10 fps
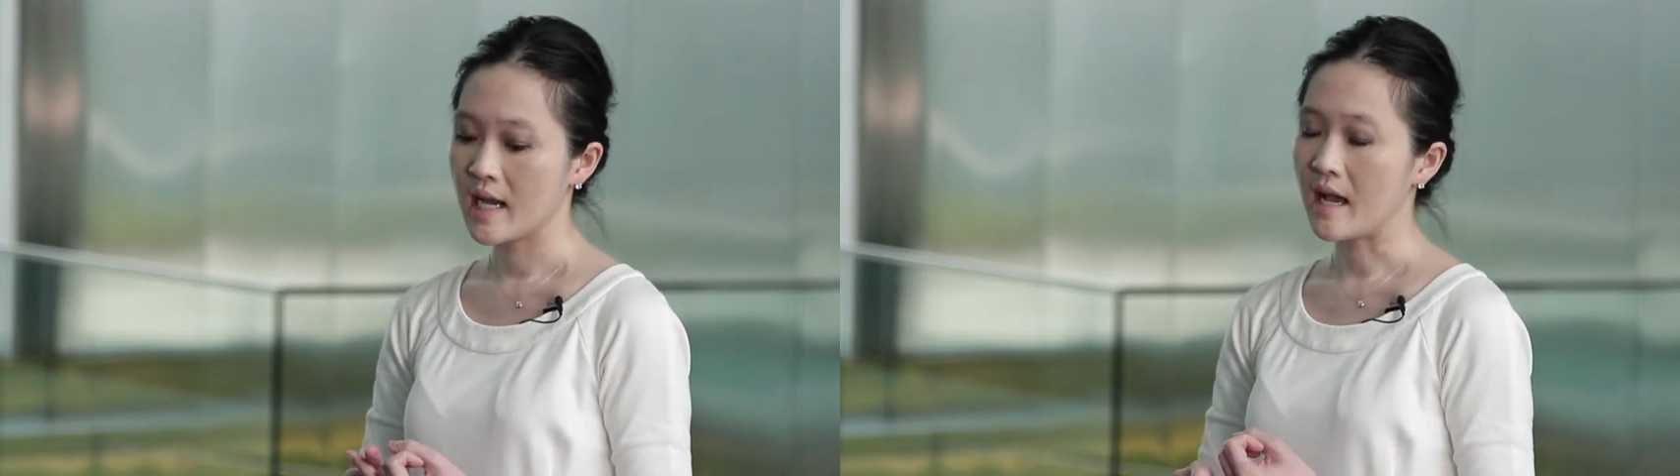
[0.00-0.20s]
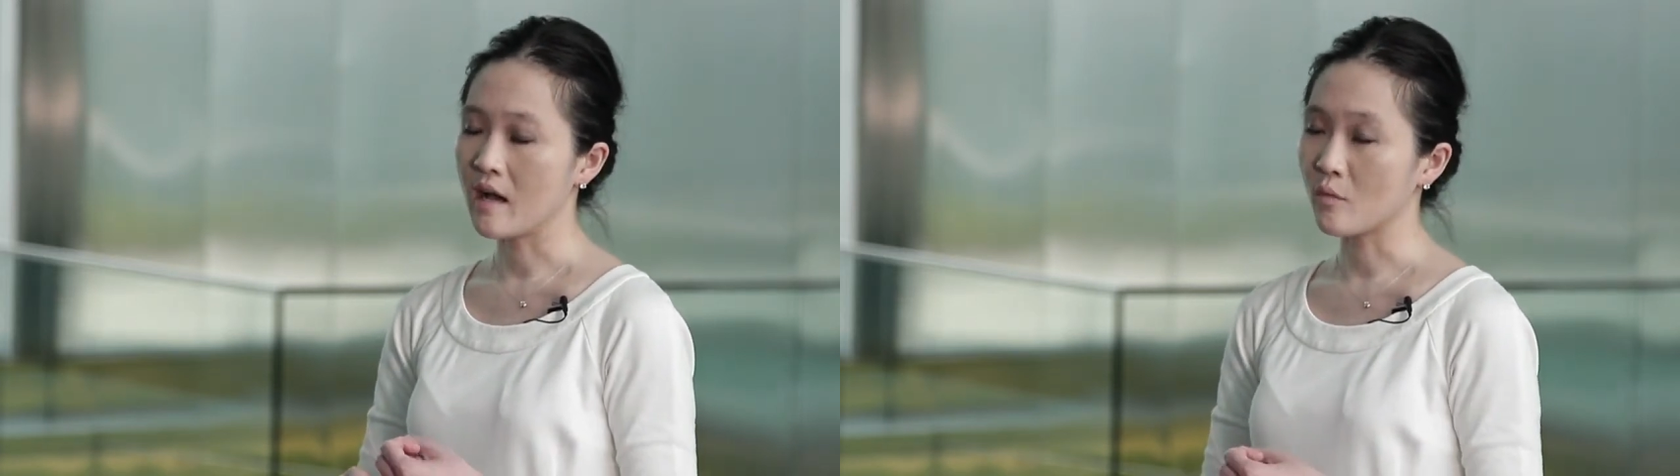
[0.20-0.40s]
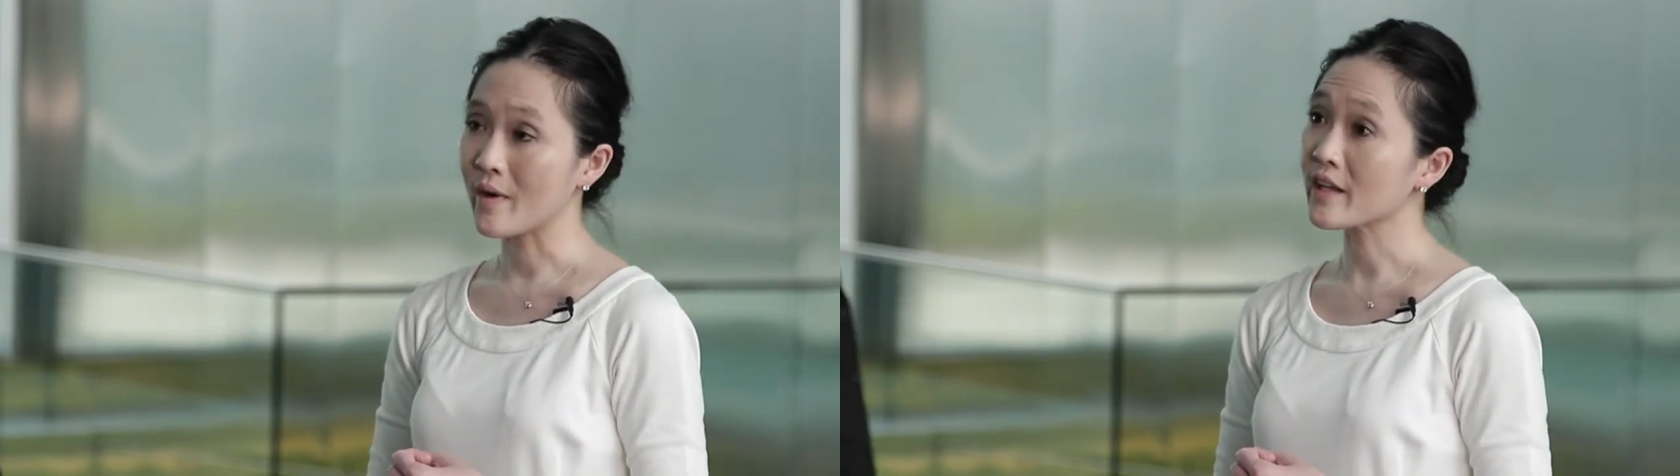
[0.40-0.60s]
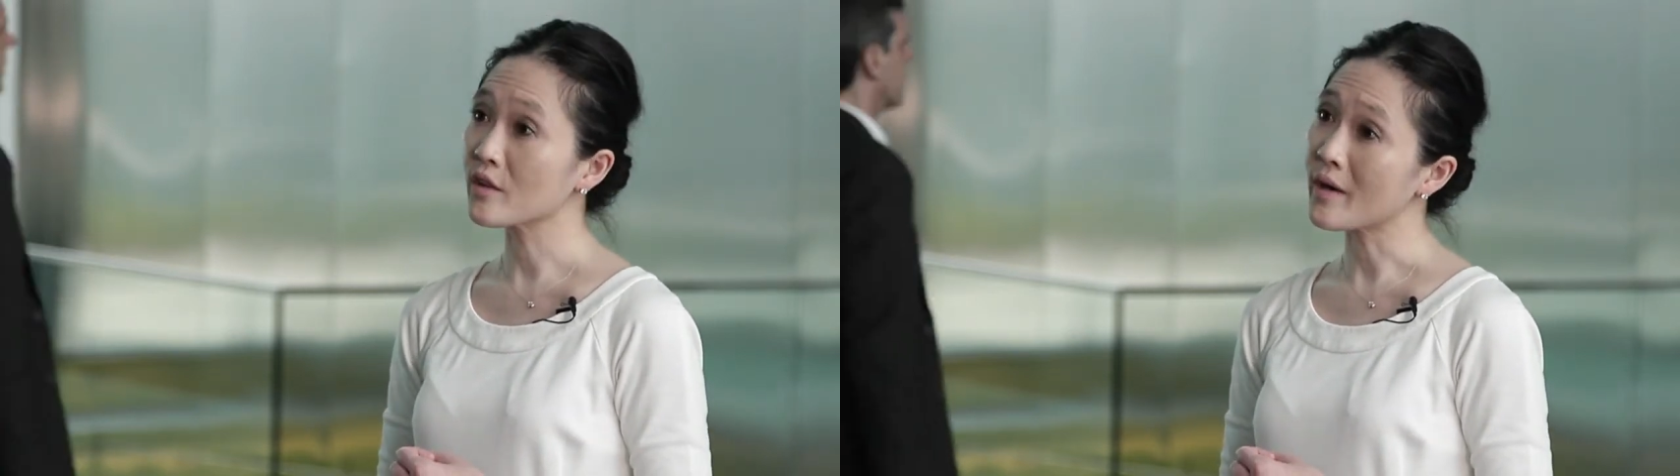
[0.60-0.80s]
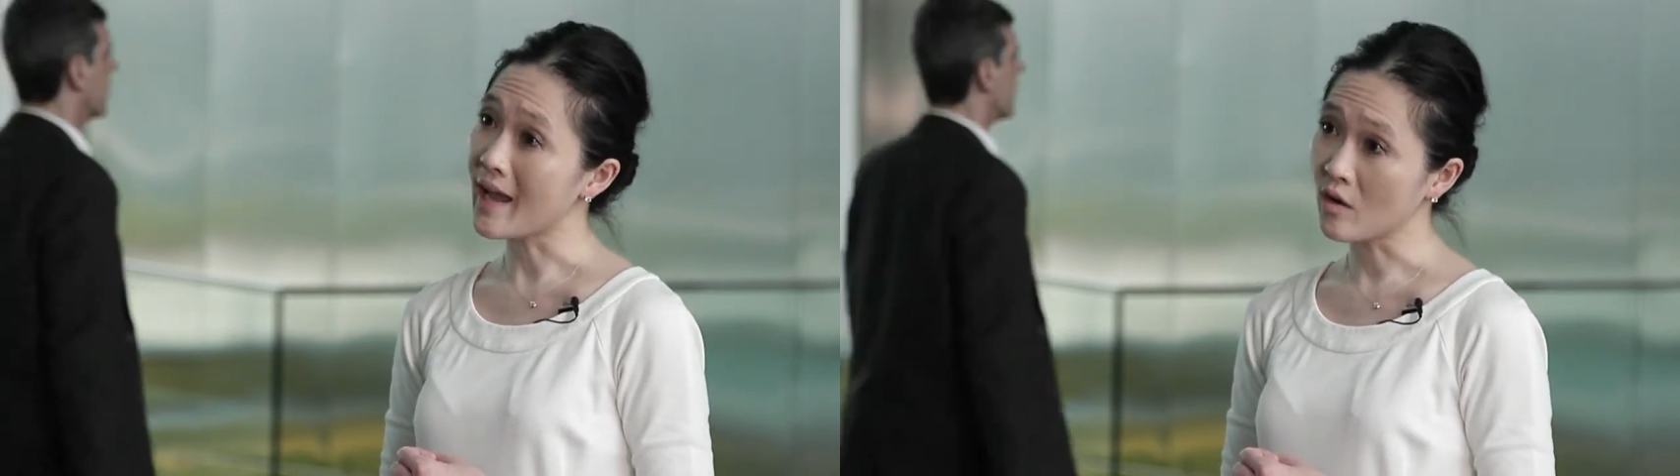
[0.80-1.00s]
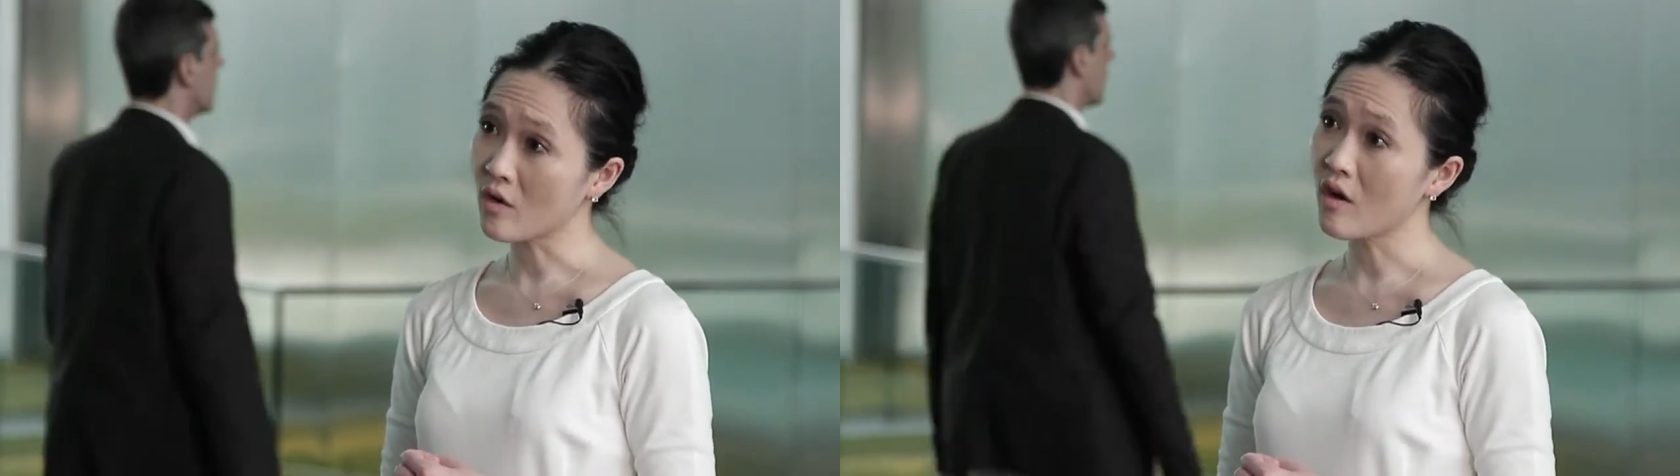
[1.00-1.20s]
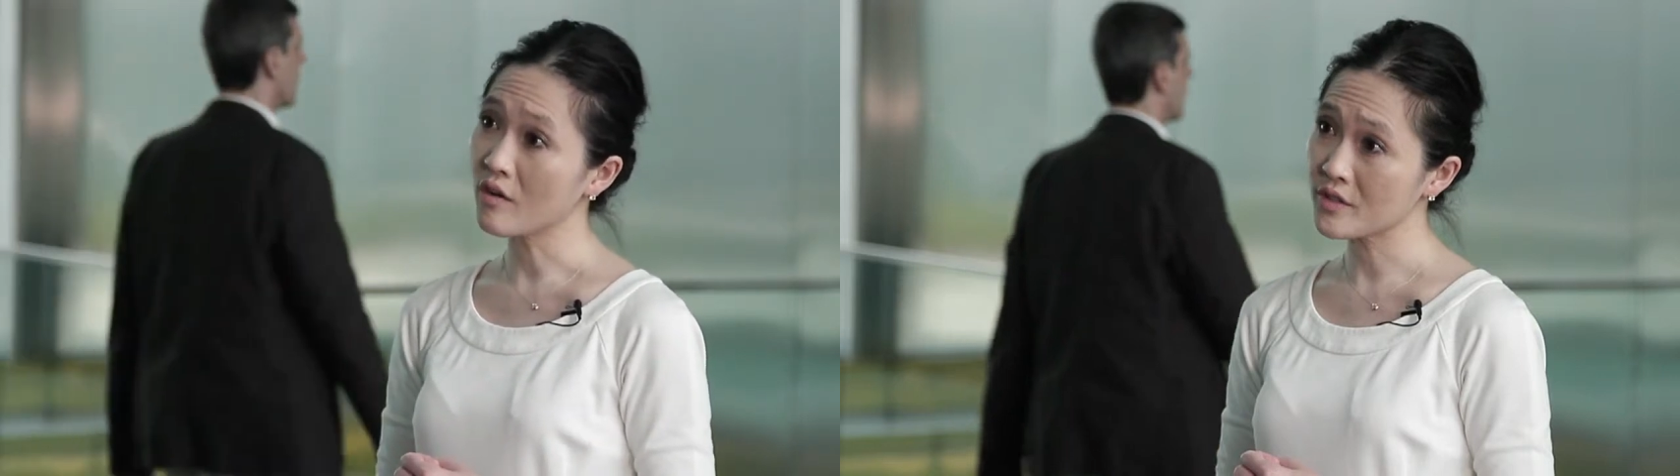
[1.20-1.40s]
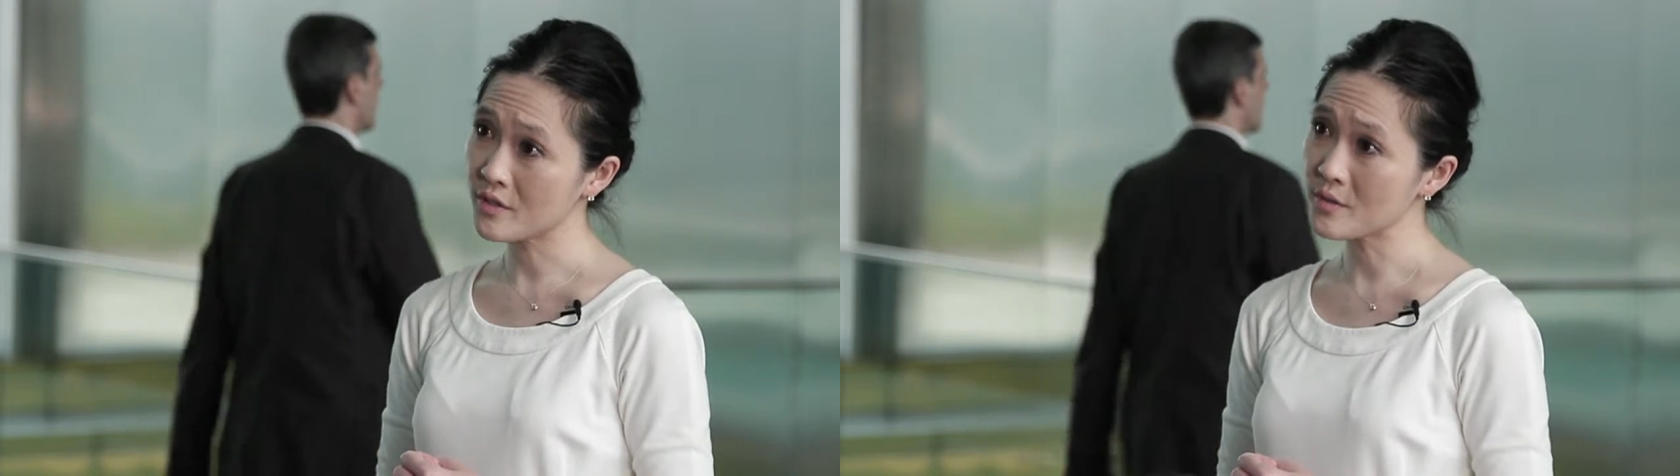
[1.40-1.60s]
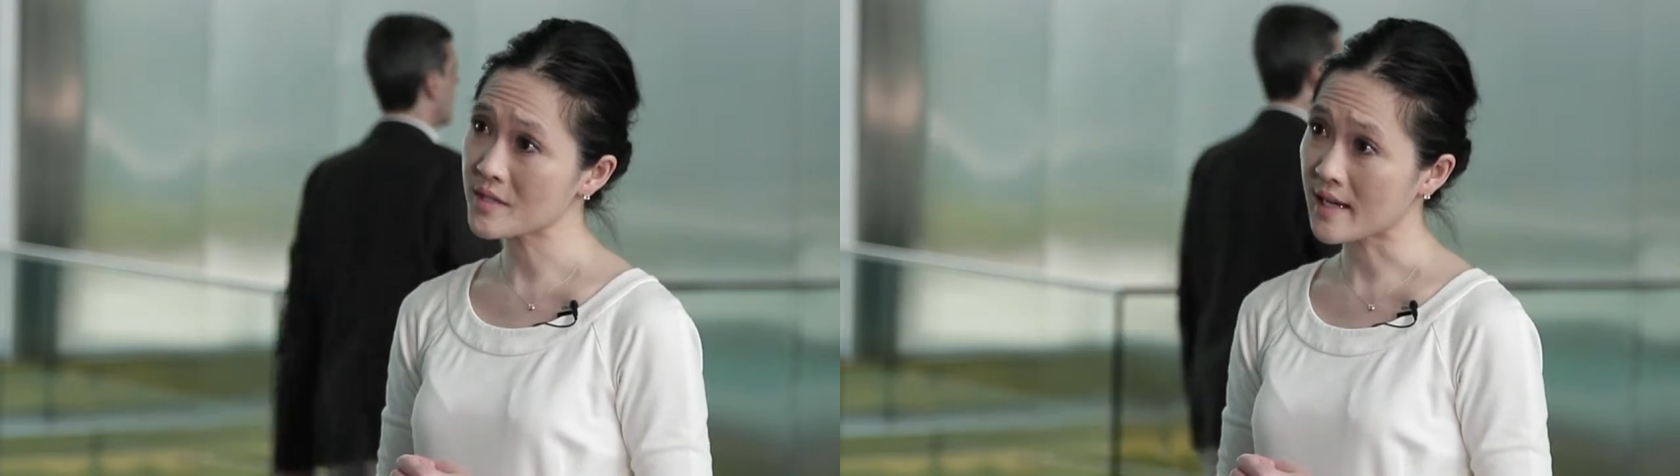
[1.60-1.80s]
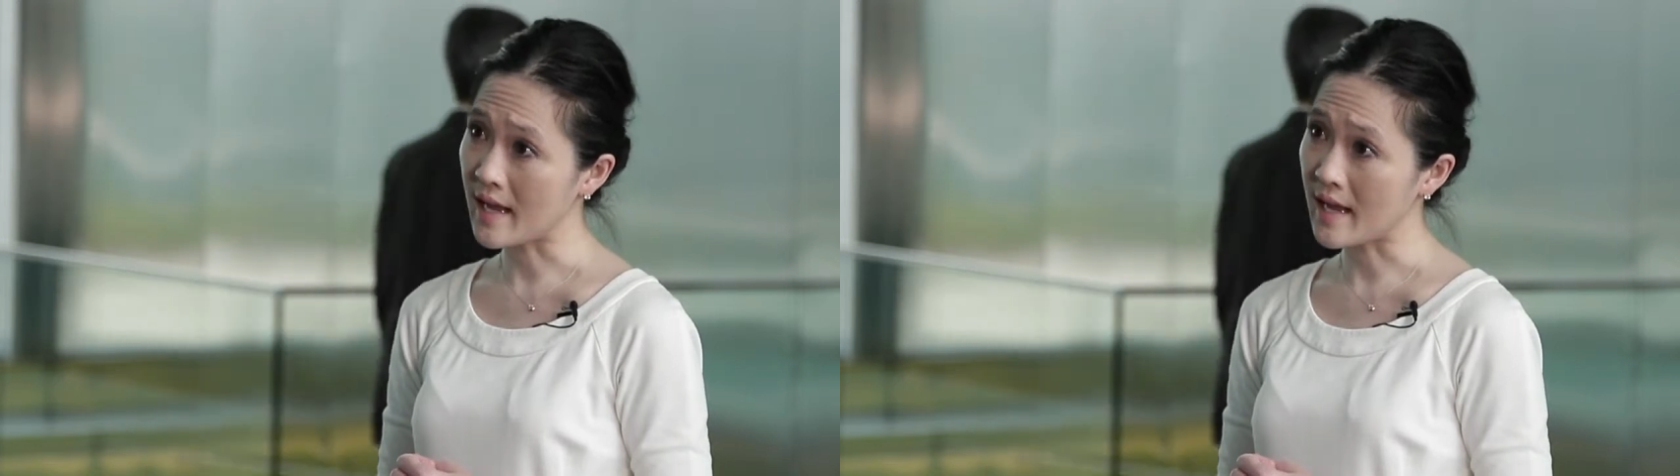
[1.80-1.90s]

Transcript: Uh, regular alcohol use and